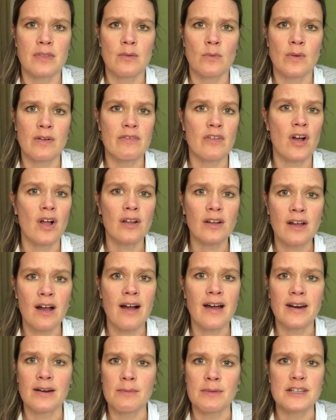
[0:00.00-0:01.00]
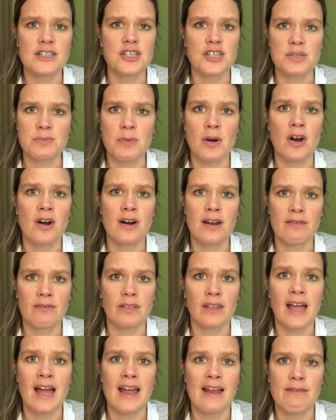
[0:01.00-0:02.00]
we've all got them. It's just part of
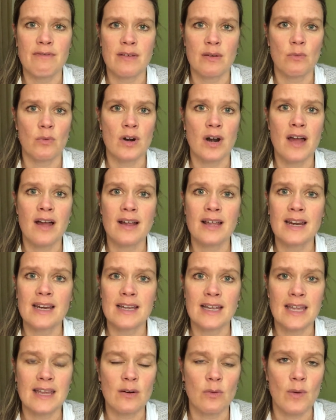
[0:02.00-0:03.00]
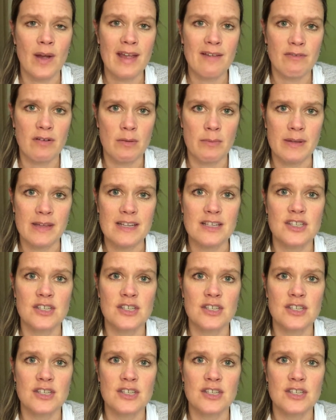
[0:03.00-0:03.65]
life, and we're not going to get away from it.